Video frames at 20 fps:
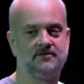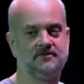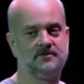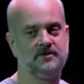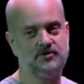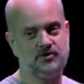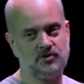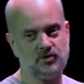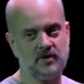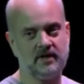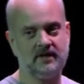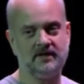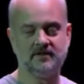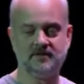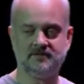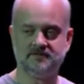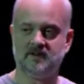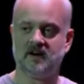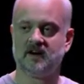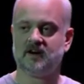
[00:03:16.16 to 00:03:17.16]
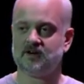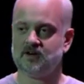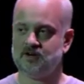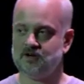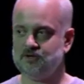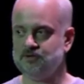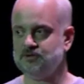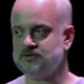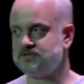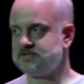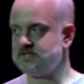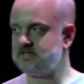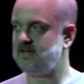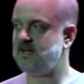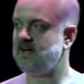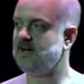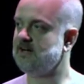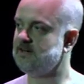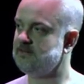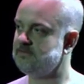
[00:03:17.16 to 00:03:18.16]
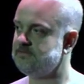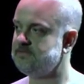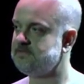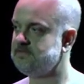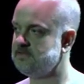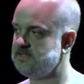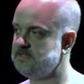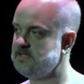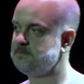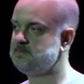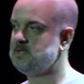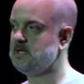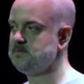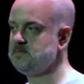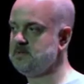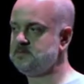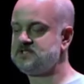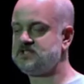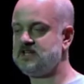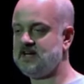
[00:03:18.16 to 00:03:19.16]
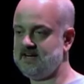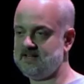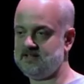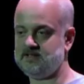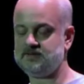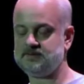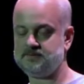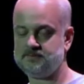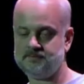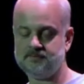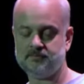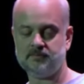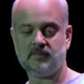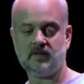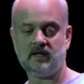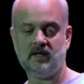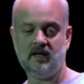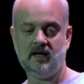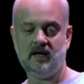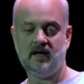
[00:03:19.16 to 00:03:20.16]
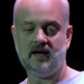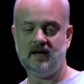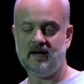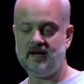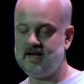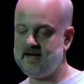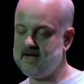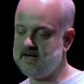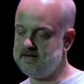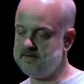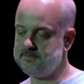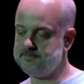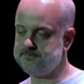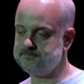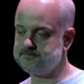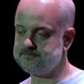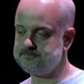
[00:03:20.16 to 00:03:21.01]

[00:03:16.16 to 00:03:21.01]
to join the fire hose of www style. Um,